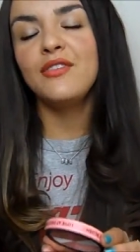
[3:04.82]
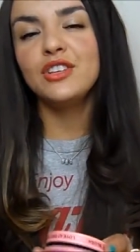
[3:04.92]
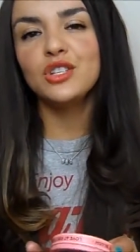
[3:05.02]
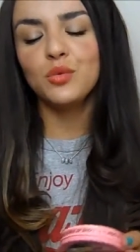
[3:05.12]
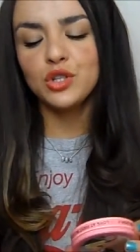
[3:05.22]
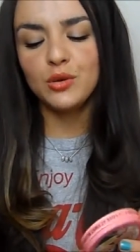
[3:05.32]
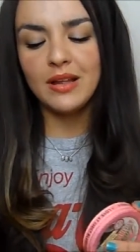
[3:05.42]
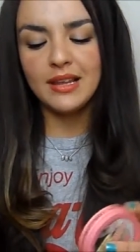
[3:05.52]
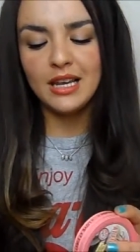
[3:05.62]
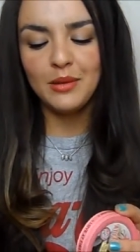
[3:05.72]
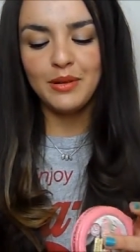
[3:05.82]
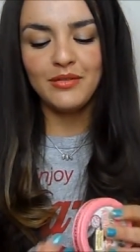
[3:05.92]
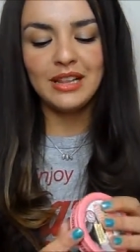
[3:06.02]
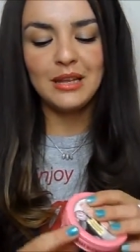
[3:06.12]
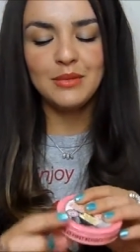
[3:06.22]
And if you just want to add a little bit
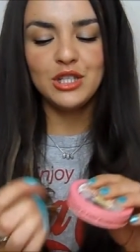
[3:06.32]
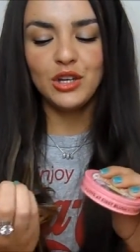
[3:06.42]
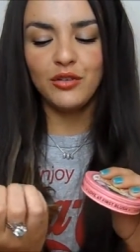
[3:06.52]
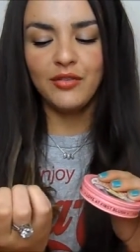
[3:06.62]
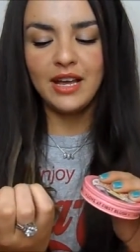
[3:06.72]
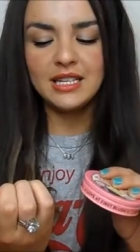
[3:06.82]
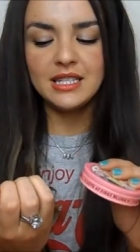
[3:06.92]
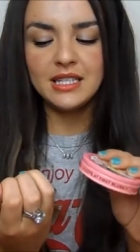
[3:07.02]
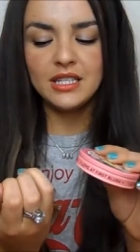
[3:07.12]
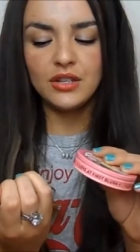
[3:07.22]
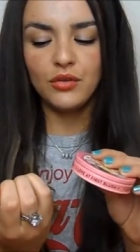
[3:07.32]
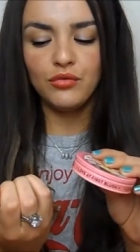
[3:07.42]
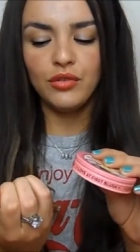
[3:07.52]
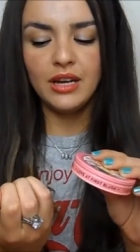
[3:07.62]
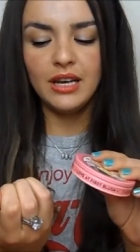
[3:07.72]
of glimmer to your face, this is a
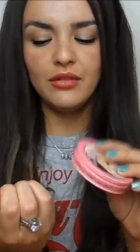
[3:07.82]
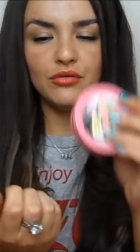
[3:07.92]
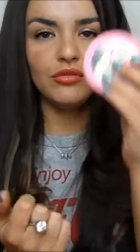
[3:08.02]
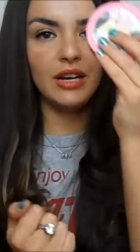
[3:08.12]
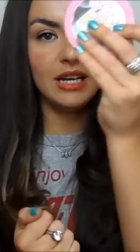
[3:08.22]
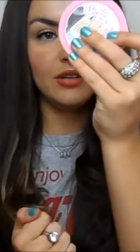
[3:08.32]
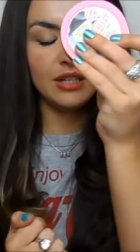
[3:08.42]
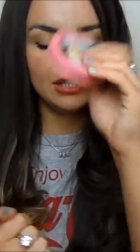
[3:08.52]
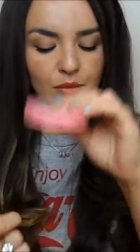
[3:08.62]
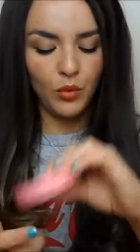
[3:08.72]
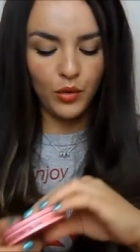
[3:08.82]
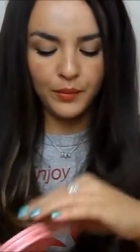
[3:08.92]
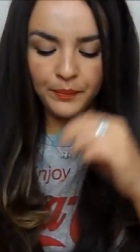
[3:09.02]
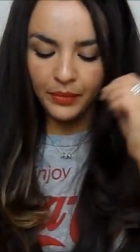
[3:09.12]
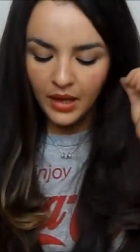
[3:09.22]
really, really nice
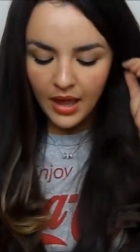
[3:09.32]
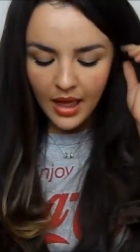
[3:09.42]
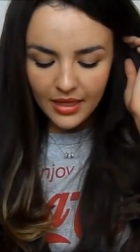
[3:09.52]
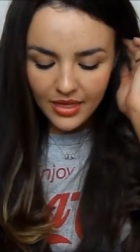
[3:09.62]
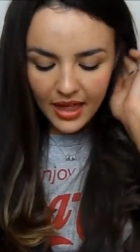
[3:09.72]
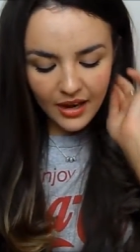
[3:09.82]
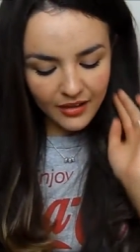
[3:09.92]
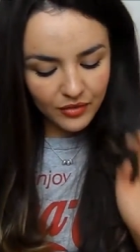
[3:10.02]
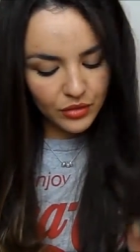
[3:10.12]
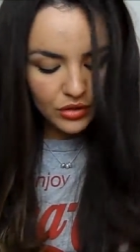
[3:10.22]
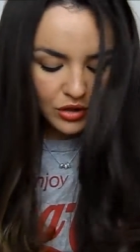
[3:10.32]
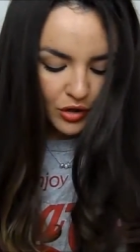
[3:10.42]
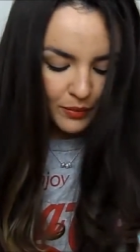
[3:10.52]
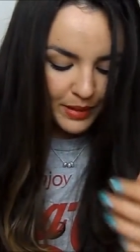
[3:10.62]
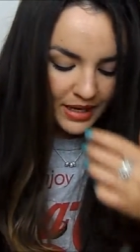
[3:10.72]
one. Then I've
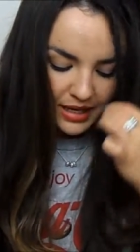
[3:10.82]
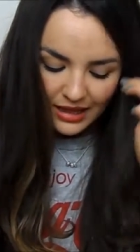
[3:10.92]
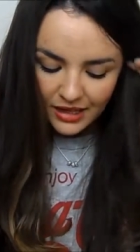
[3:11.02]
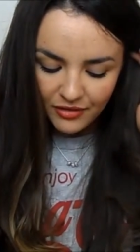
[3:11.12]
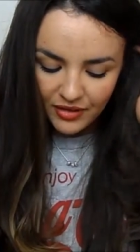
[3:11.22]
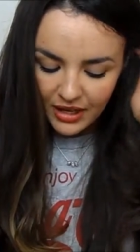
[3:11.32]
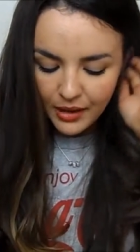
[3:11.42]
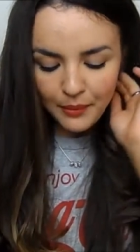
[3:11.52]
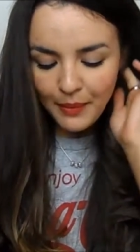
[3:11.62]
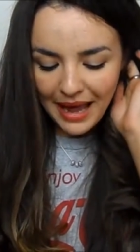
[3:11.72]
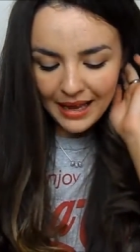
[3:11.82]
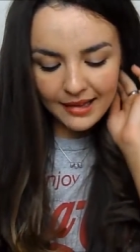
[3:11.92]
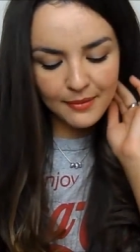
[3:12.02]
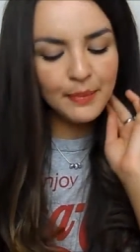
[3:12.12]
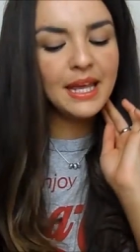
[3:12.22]
also been loving
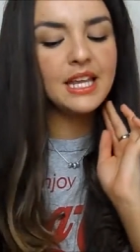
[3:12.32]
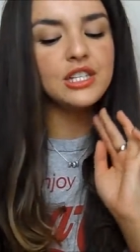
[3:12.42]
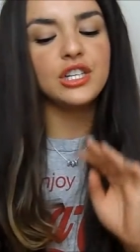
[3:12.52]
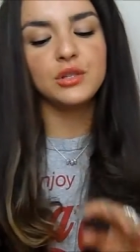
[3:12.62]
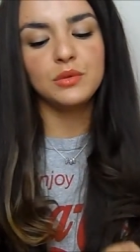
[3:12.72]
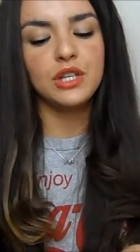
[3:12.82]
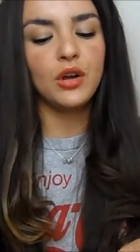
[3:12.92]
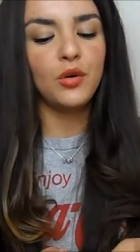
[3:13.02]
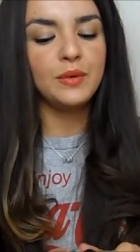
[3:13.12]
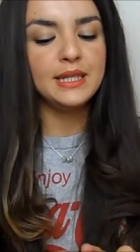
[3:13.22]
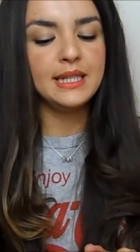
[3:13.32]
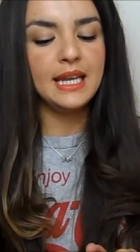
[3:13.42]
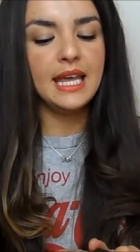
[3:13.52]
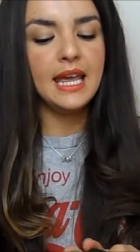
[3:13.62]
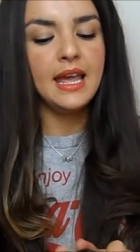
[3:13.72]
MAC's Peaches, which I got
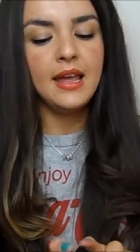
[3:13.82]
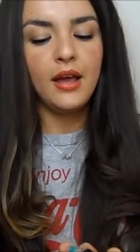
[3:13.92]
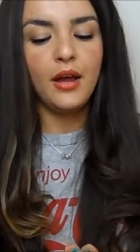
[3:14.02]
recently.